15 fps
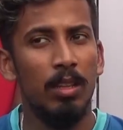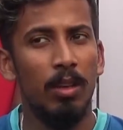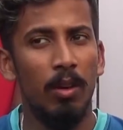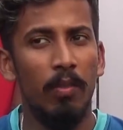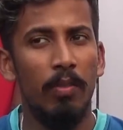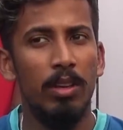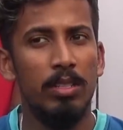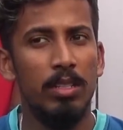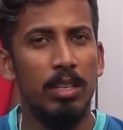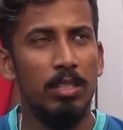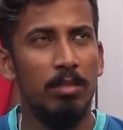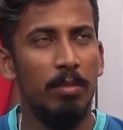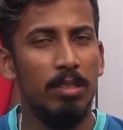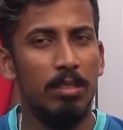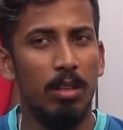Obviously,
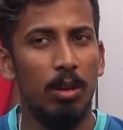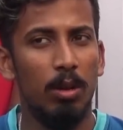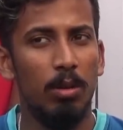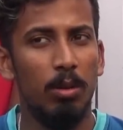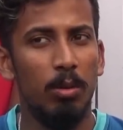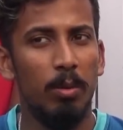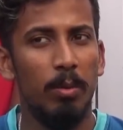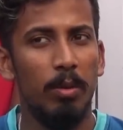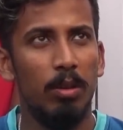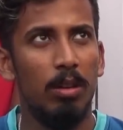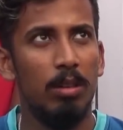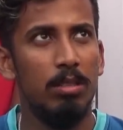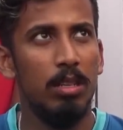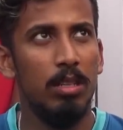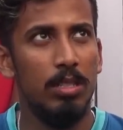it means a lot to me
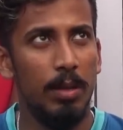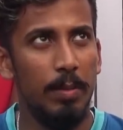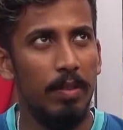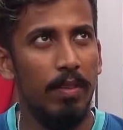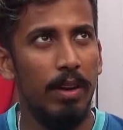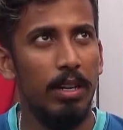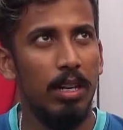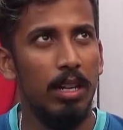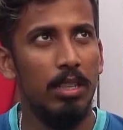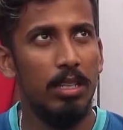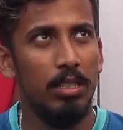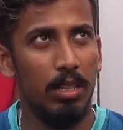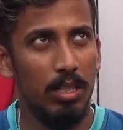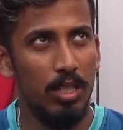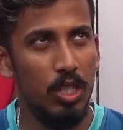because semi-final in
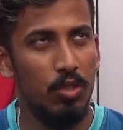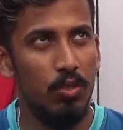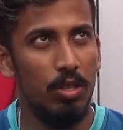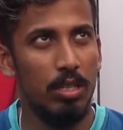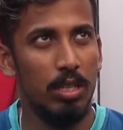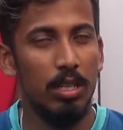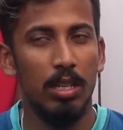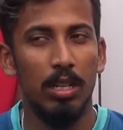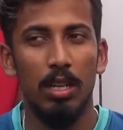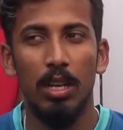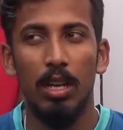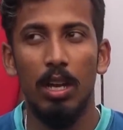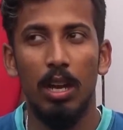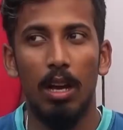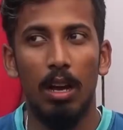this crunch situation,
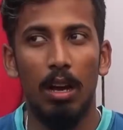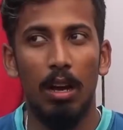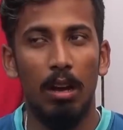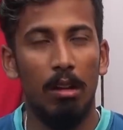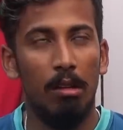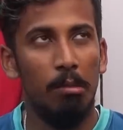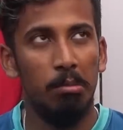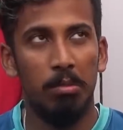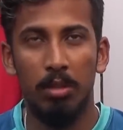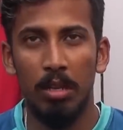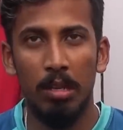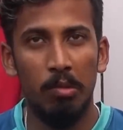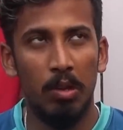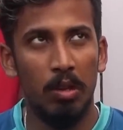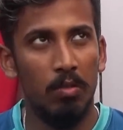
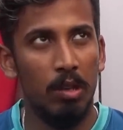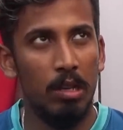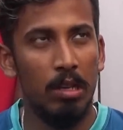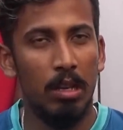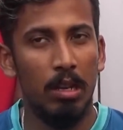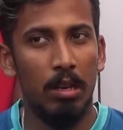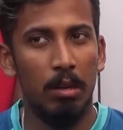3-1-1.